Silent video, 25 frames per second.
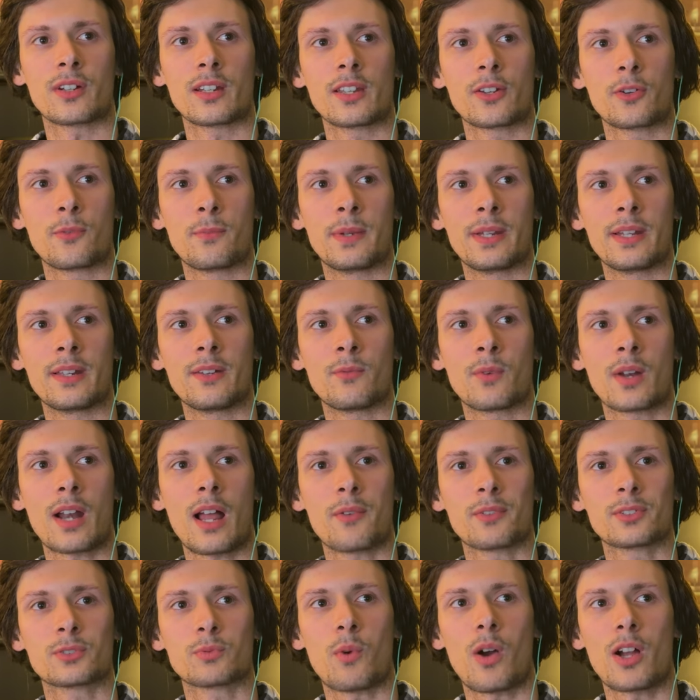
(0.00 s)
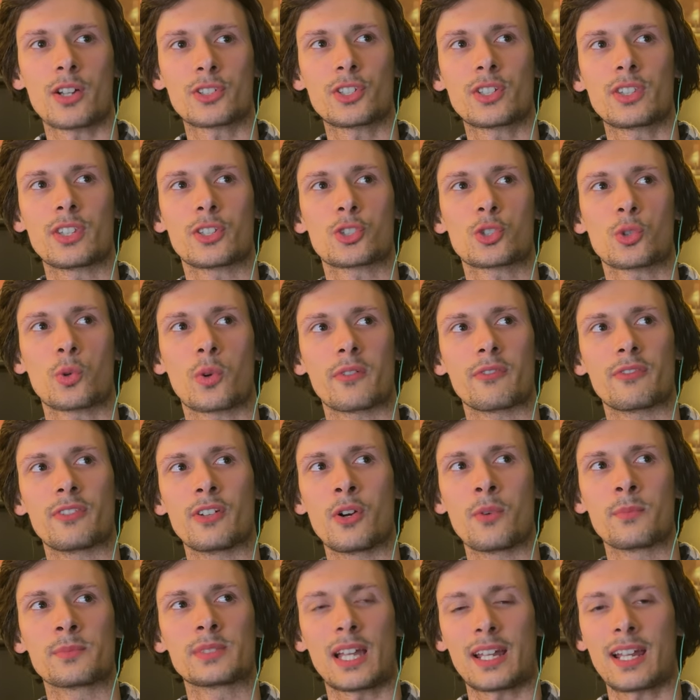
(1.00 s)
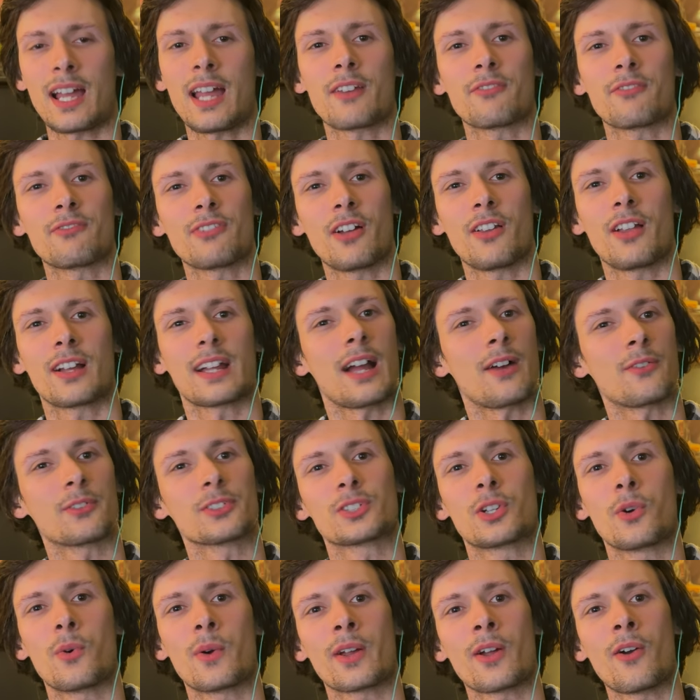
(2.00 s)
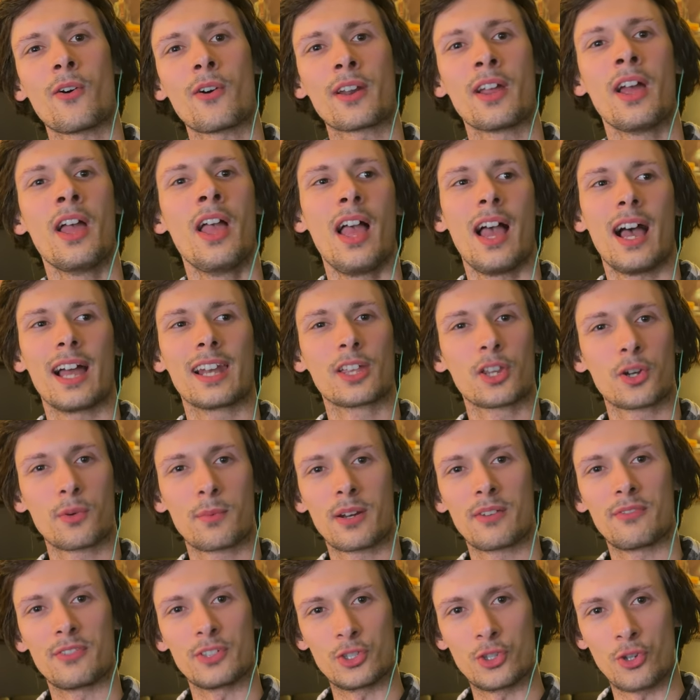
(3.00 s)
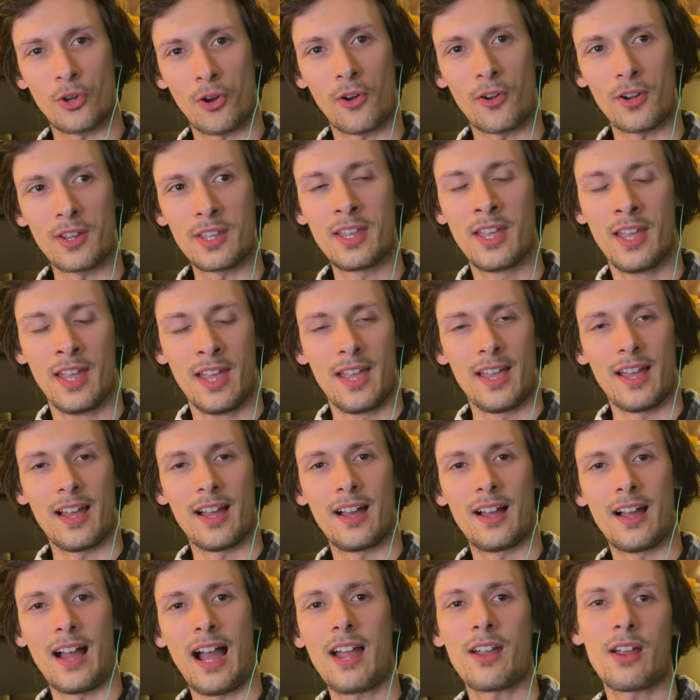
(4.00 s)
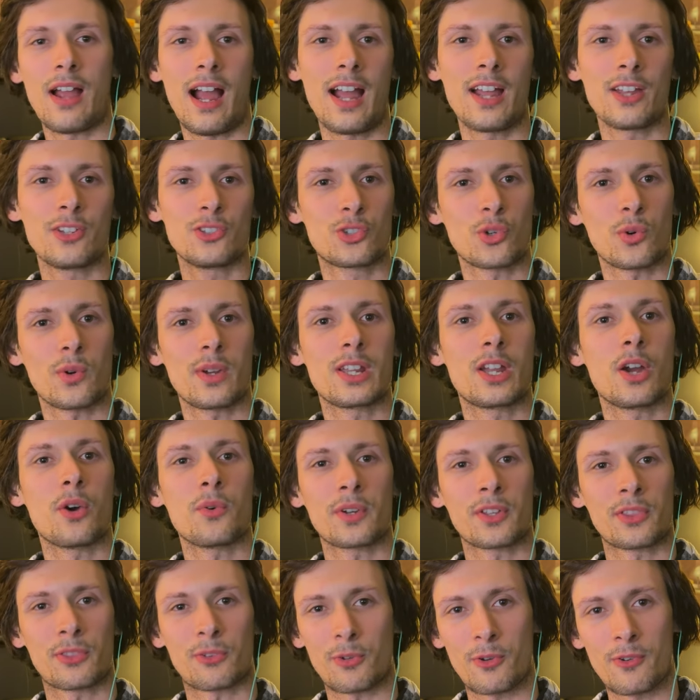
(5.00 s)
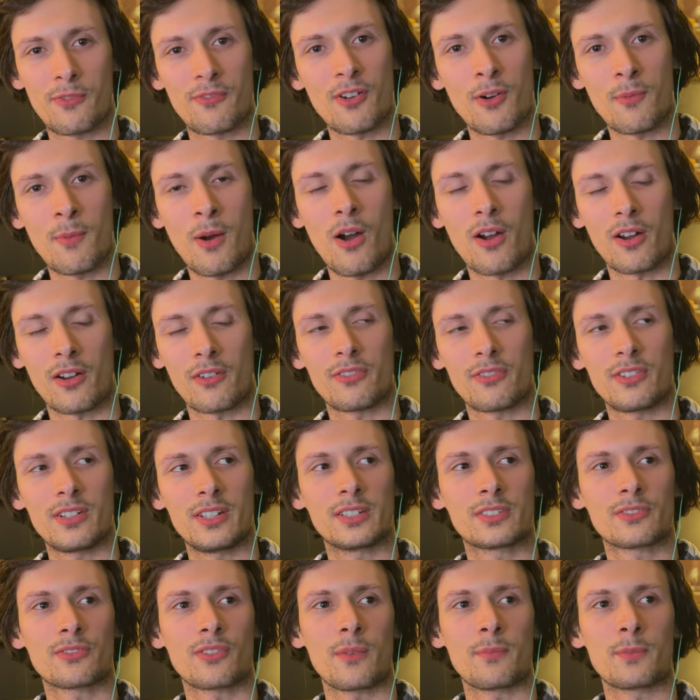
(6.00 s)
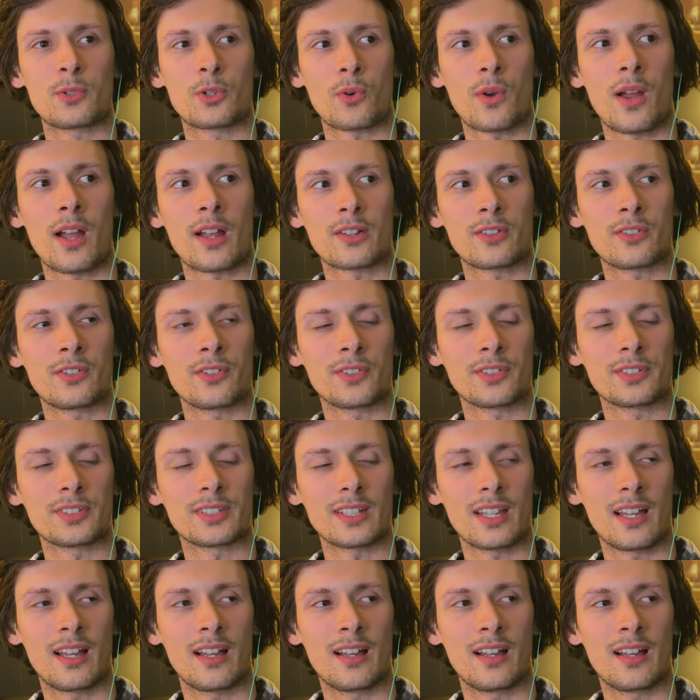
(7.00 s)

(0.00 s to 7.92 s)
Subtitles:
a little bit. And when I was watching the short films, I kind of felt like I was going on a little bit of a journey. I enjoy going through filmographies from directors.